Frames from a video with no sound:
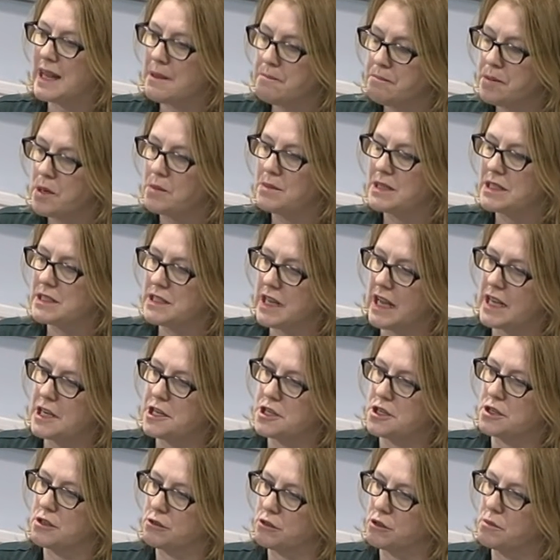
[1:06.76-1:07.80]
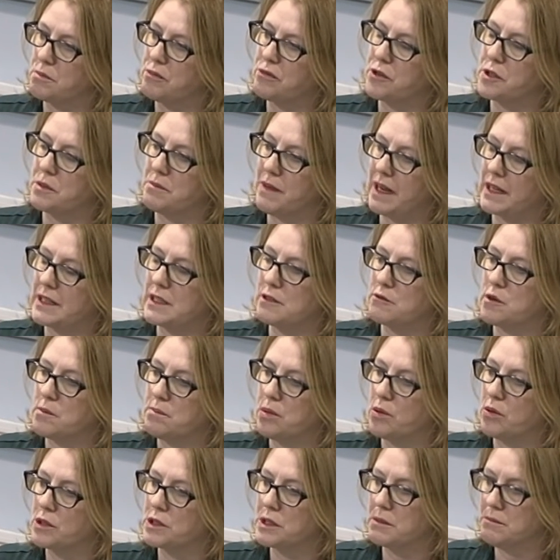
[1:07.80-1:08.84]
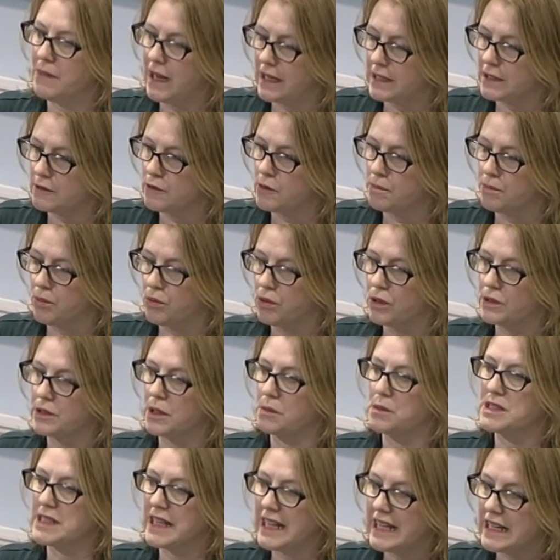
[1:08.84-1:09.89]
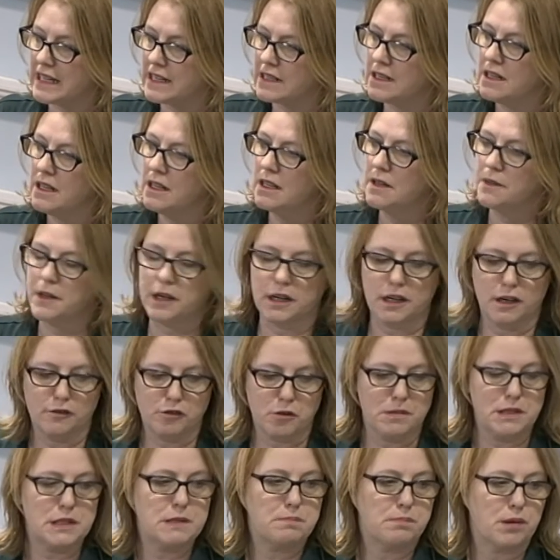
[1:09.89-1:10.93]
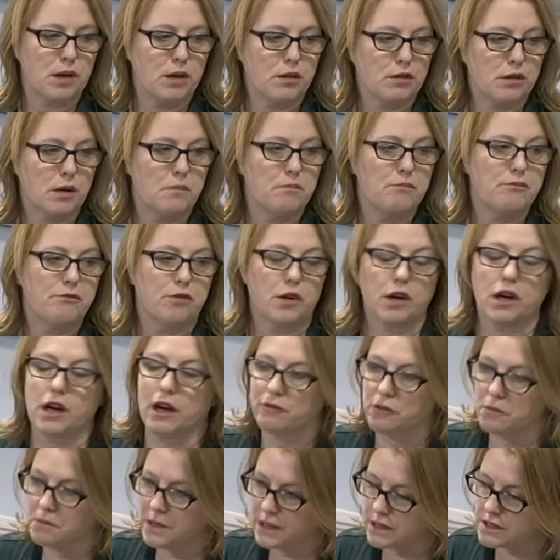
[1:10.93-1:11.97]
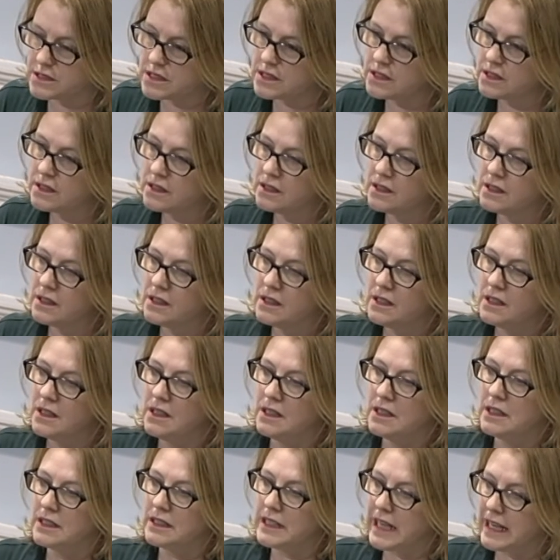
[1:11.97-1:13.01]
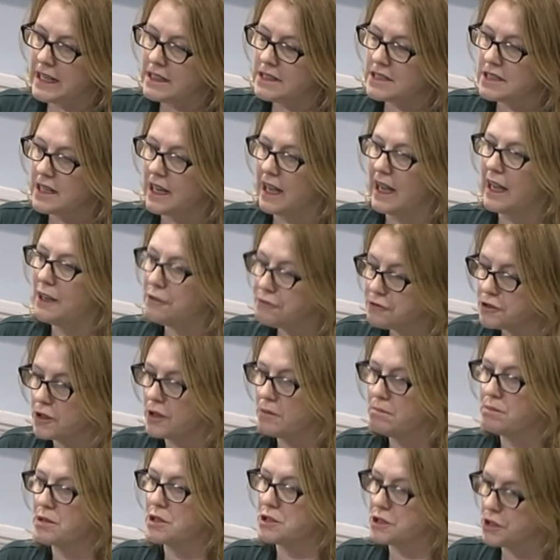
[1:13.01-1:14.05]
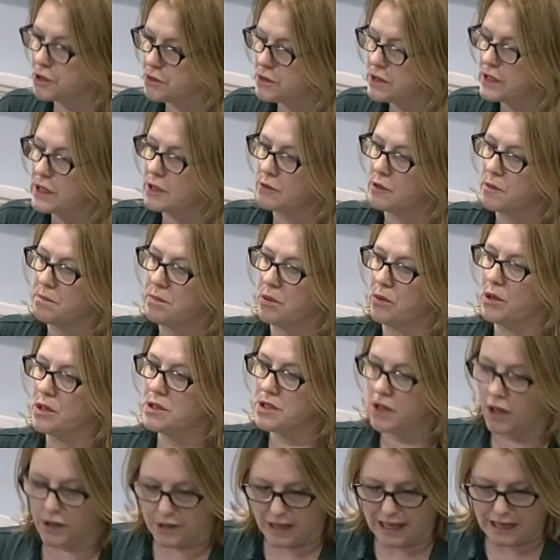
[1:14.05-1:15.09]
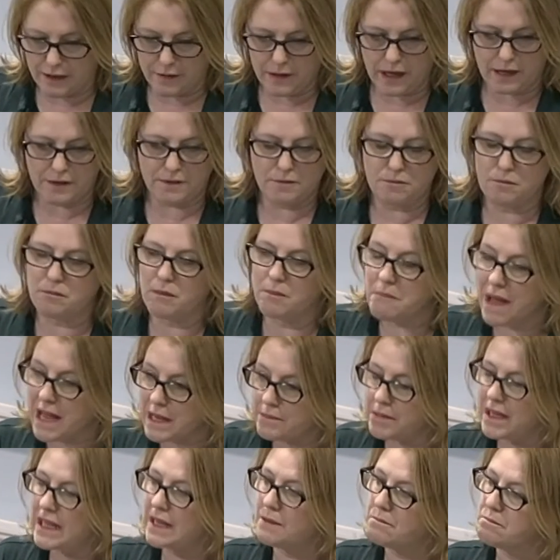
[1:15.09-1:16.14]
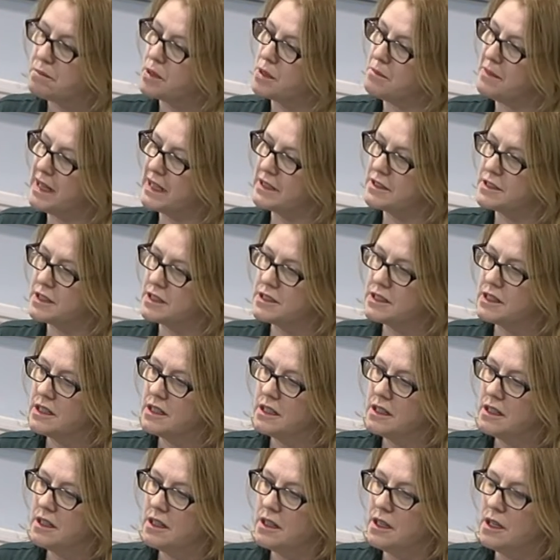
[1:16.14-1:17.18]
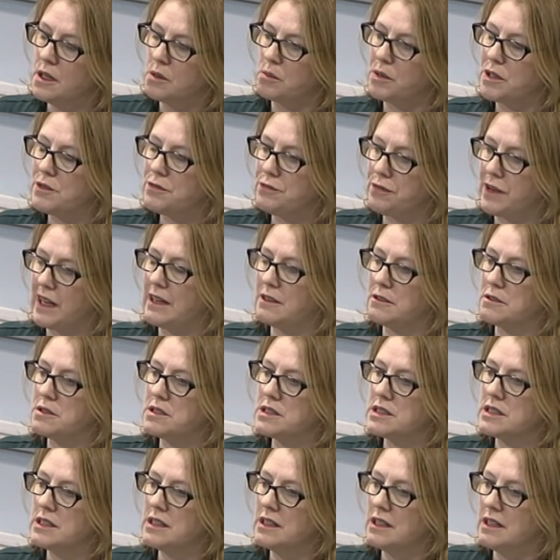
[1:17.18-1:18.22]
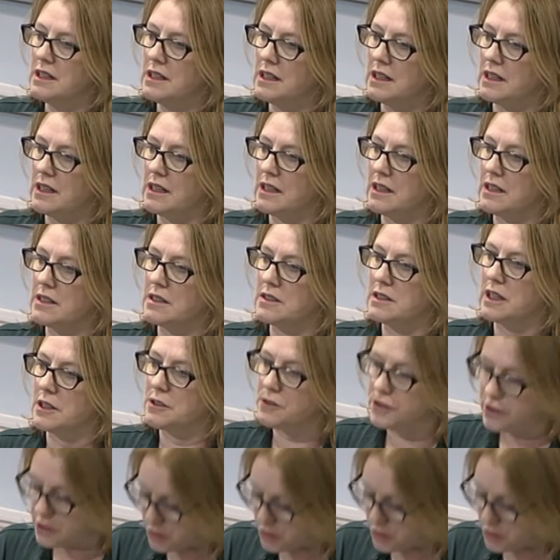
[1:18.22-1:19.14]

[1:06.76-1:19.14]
implementation group for the Manning report that was in the government's programme for government. Yet, after producing a report on how that may be implemented, we found that